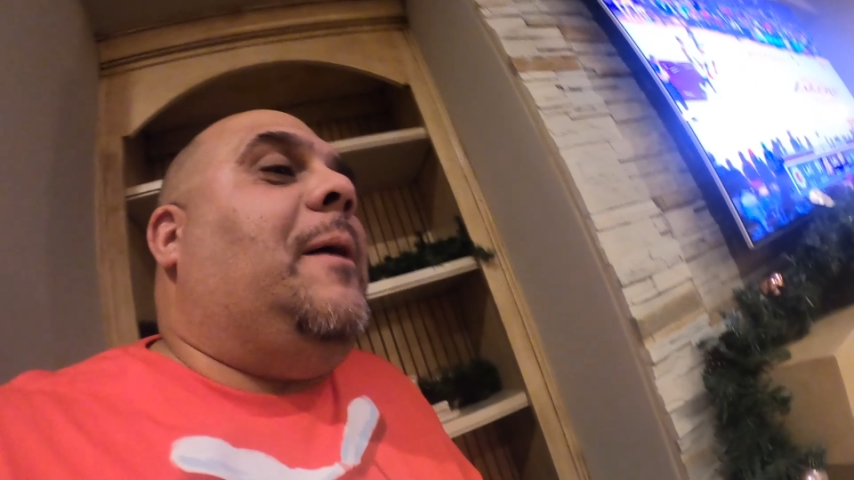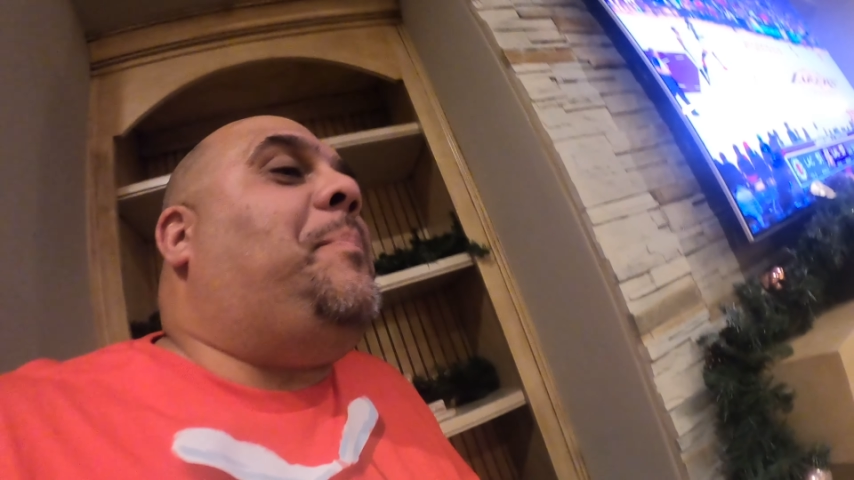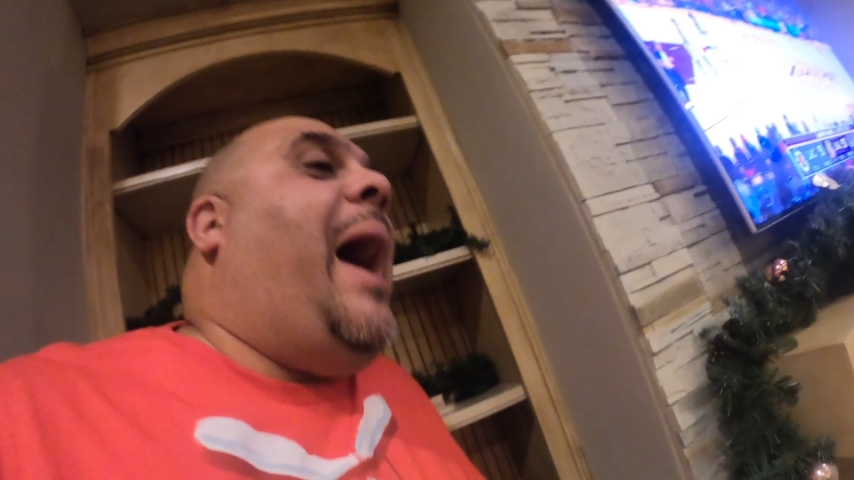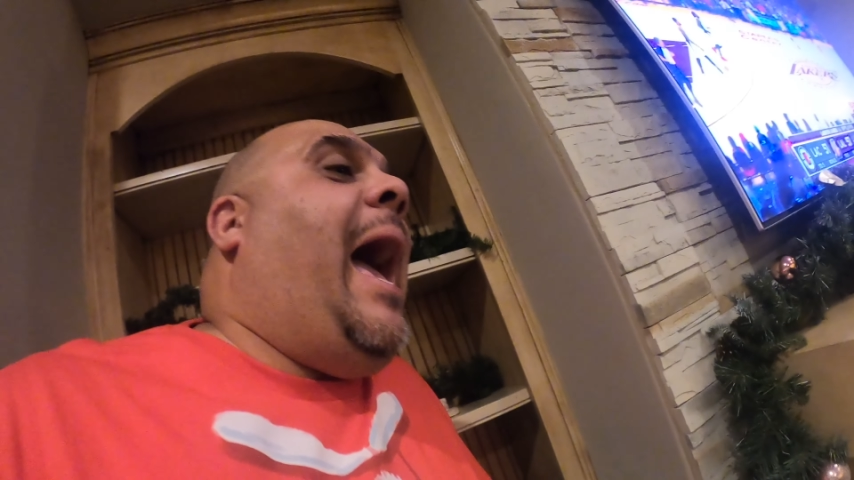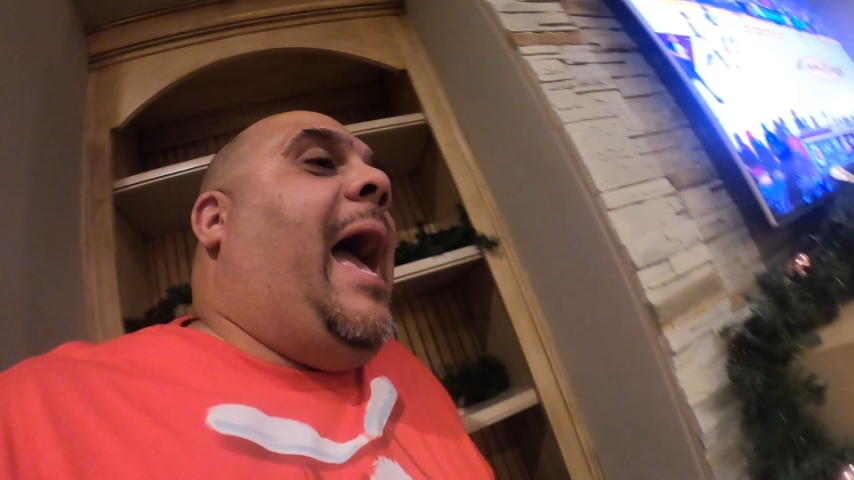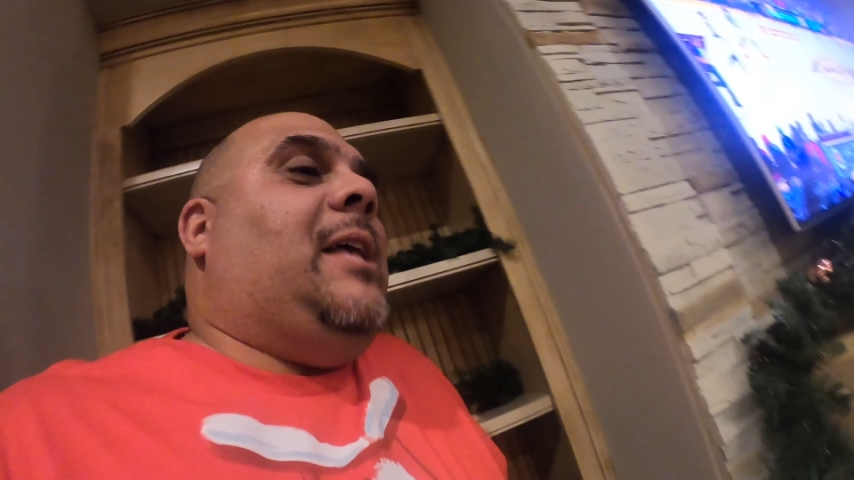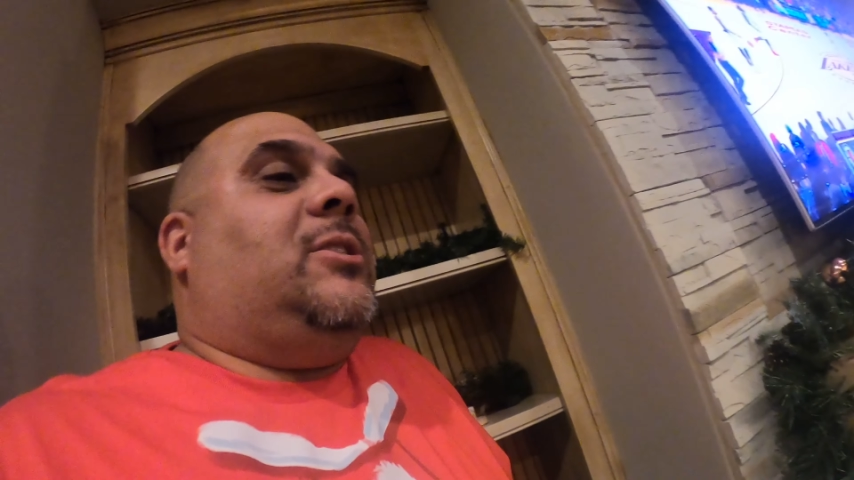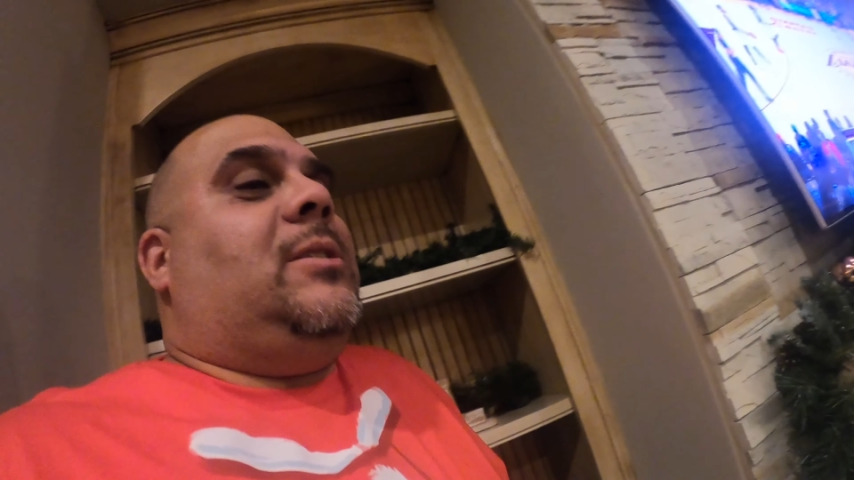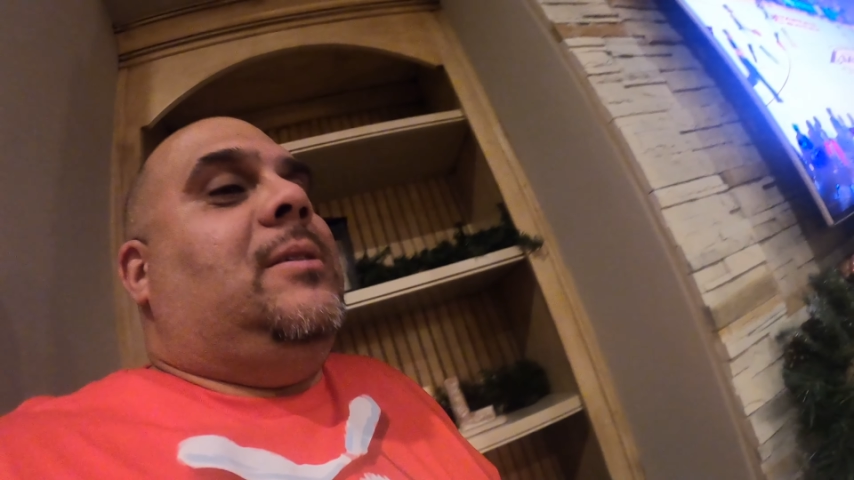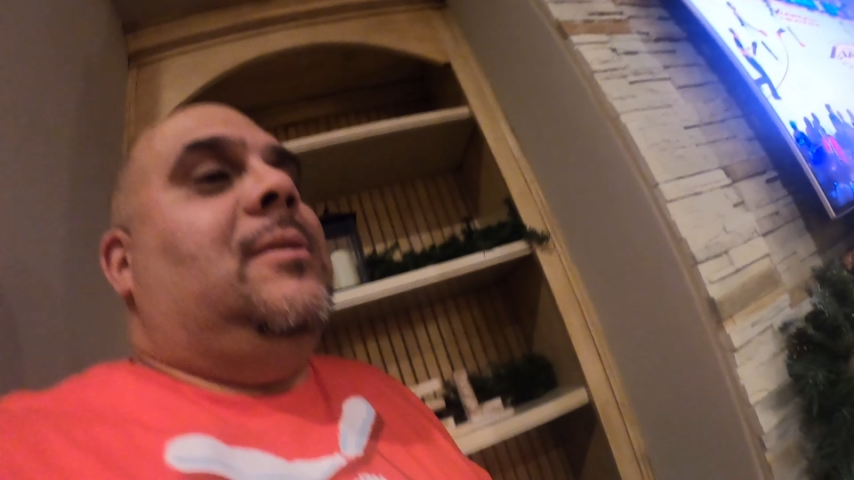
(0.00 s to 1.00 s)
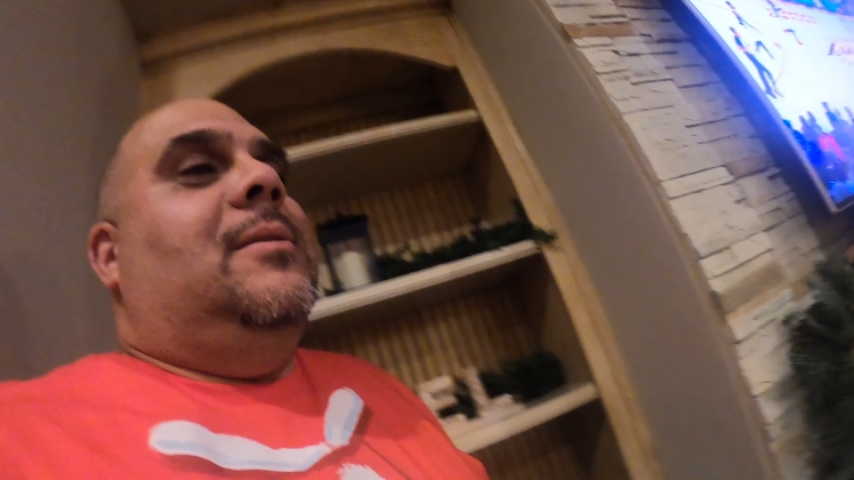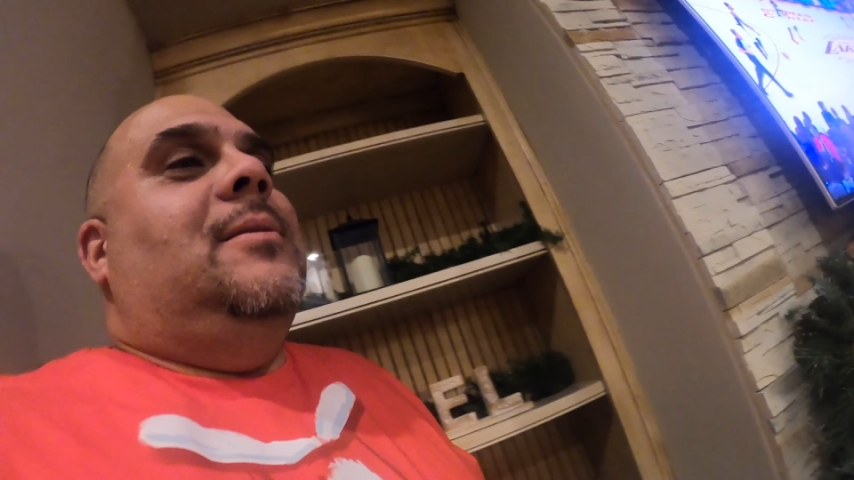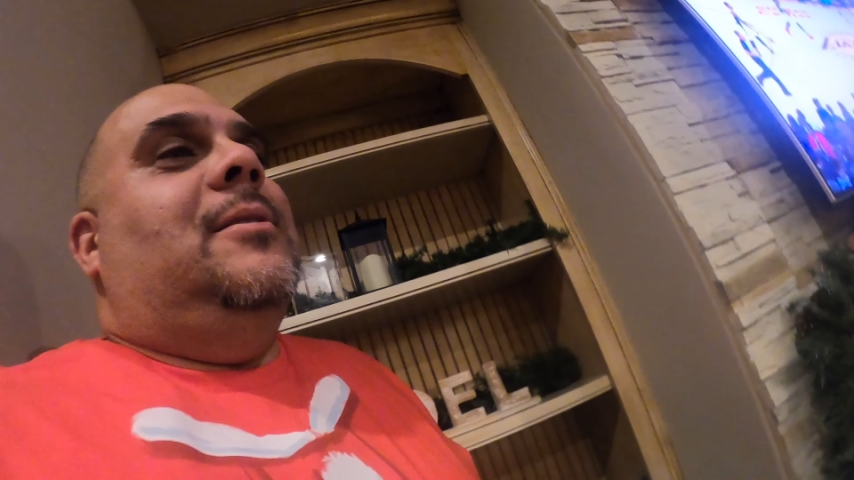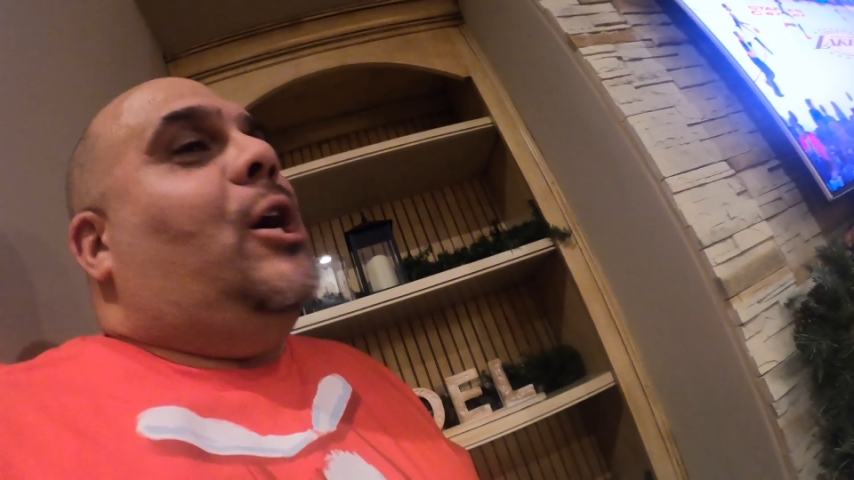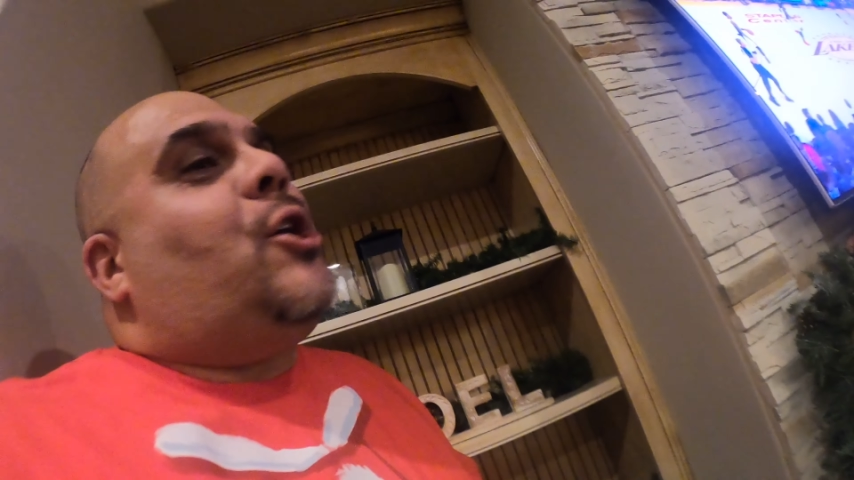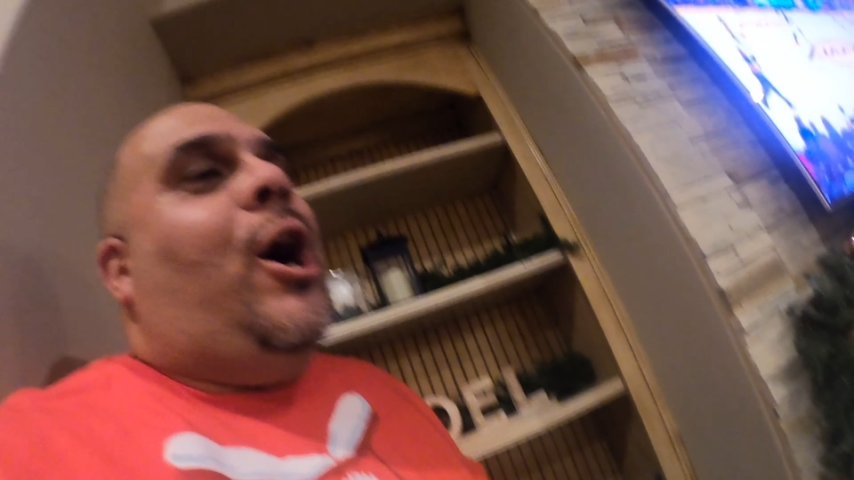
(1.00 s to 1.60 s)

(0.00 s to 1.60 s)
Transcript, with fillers: the past, the